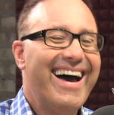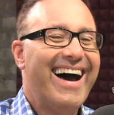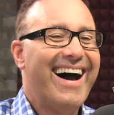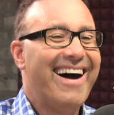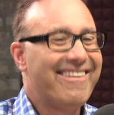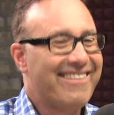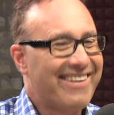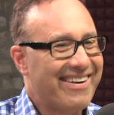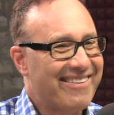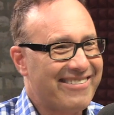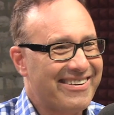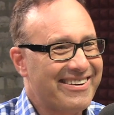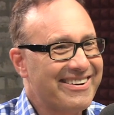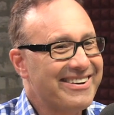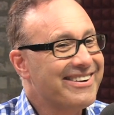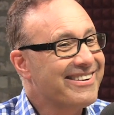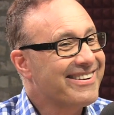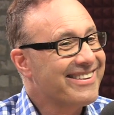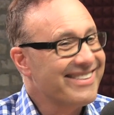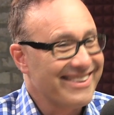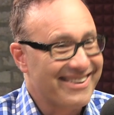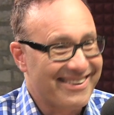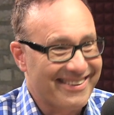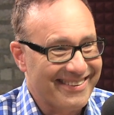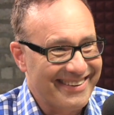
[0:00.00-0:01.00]
However, you
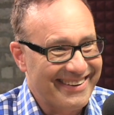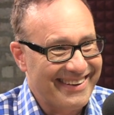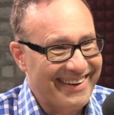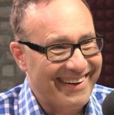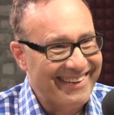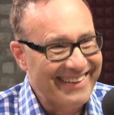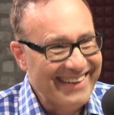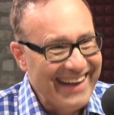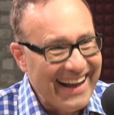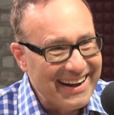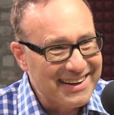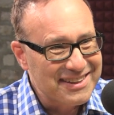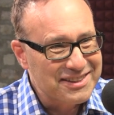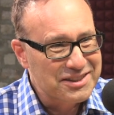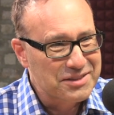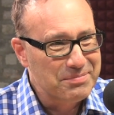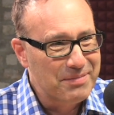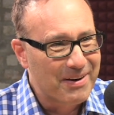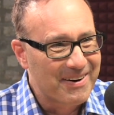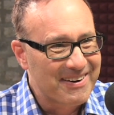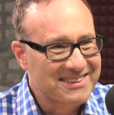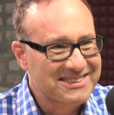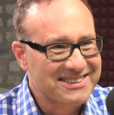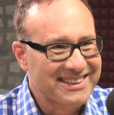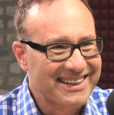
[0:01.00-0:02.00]
clearly are not as
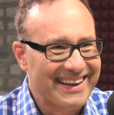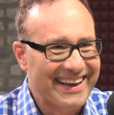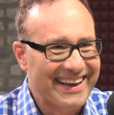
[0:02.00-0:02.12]
smart as a